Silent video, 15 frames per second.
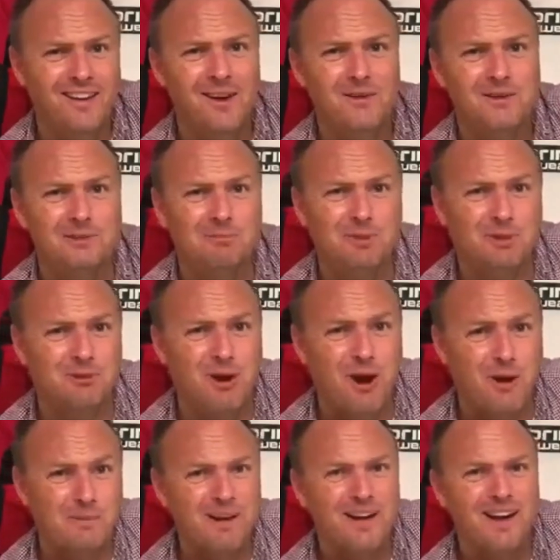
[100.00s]
Go and
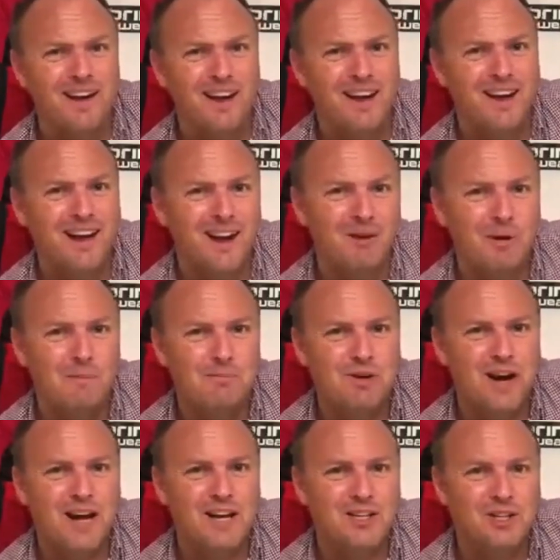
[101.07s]
subscribe. We're
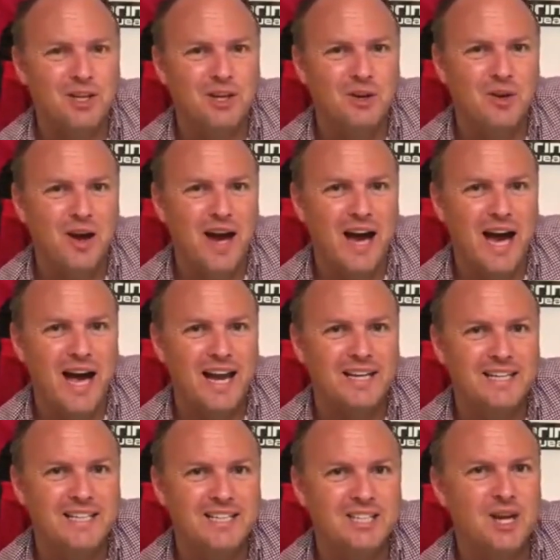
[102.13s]
brand new
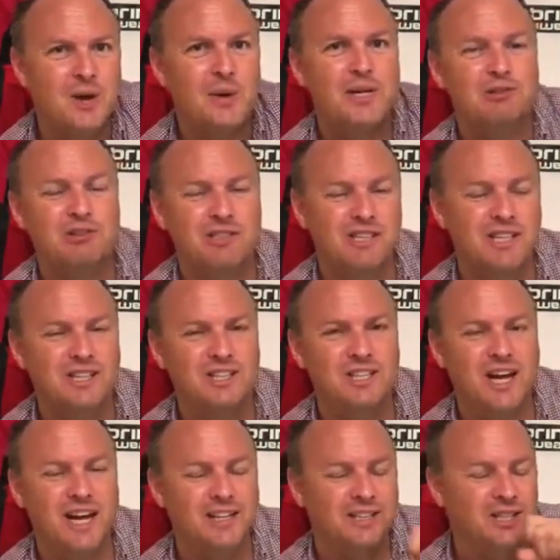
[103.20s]
and it's so interesting
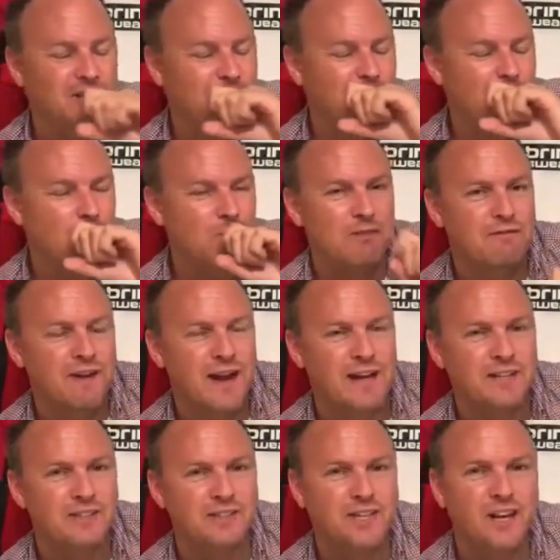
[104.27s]
chatting to the Bournemouth
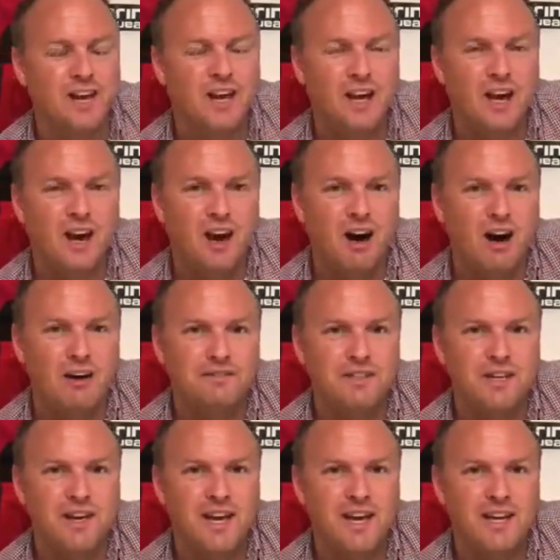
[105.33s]
fans
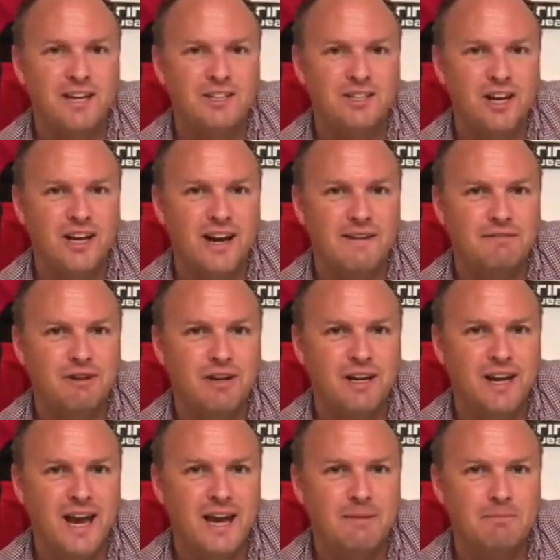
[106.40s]
after each and every
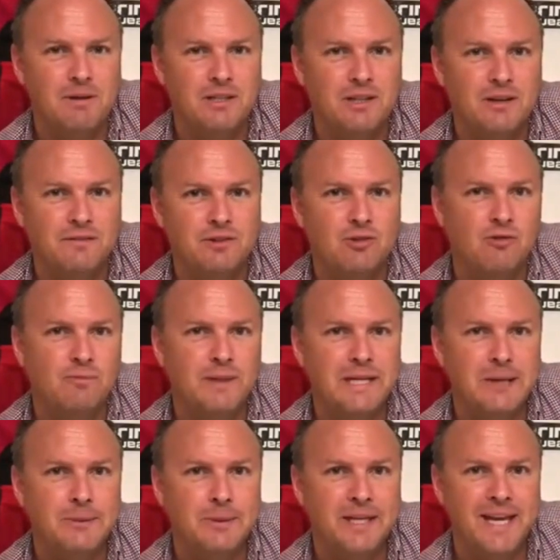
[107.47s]
game, because I've sort of
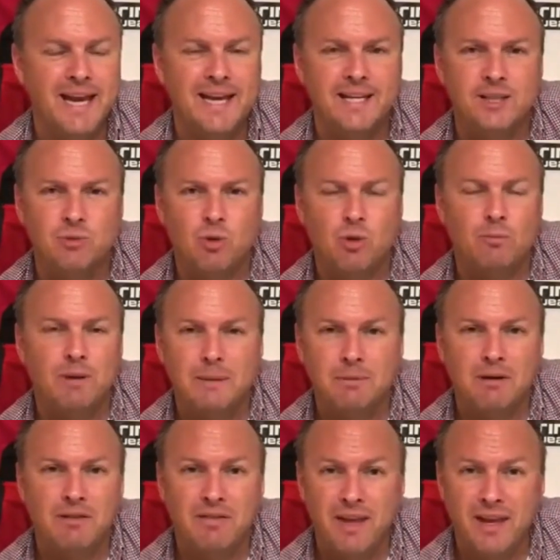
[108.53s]
been able to gauge what
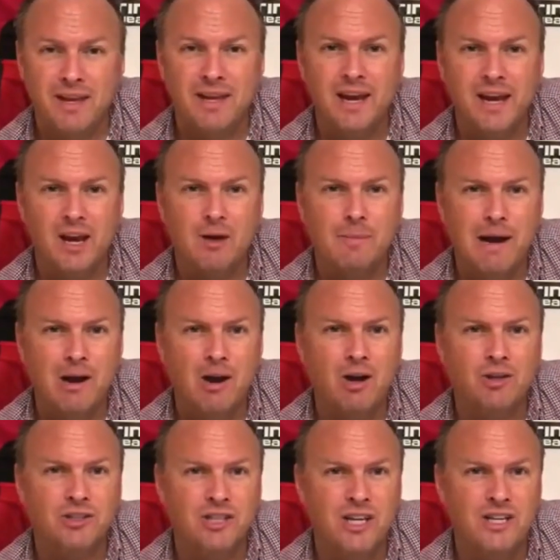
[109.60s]
people are thinking about
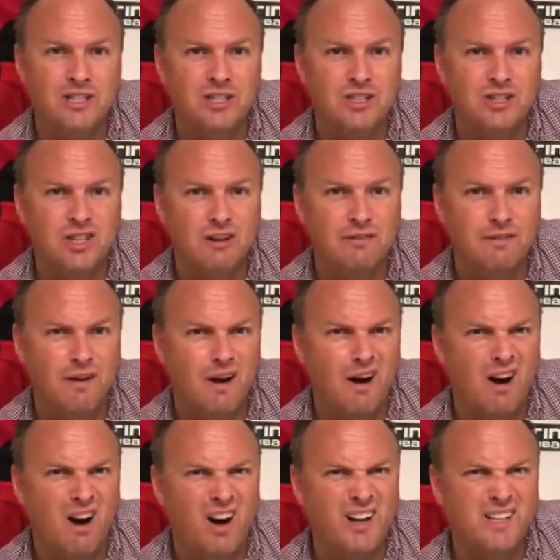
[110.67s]
our season so
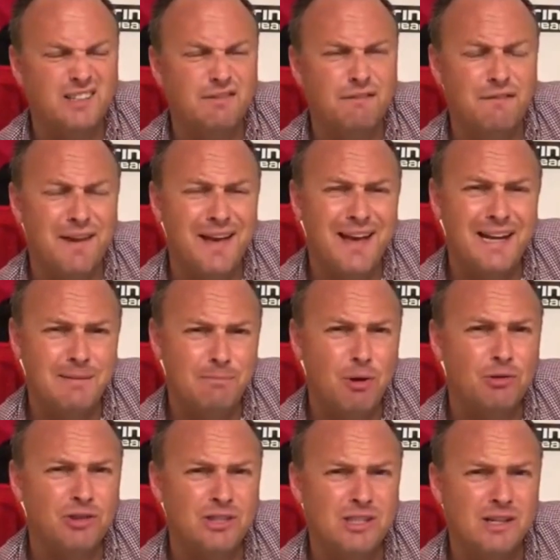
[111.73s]
far, and it's fairly
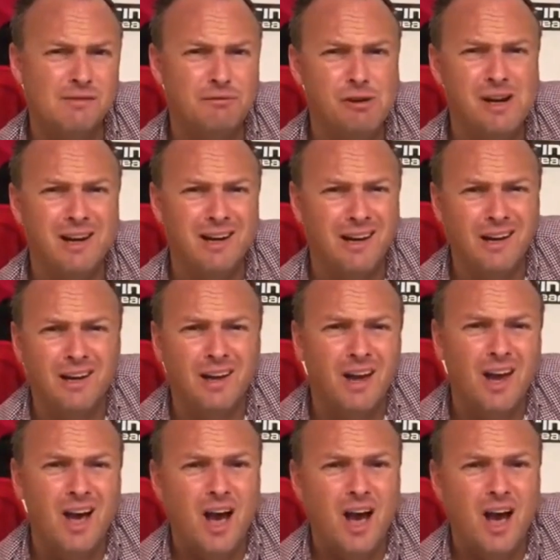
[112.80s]
positive really.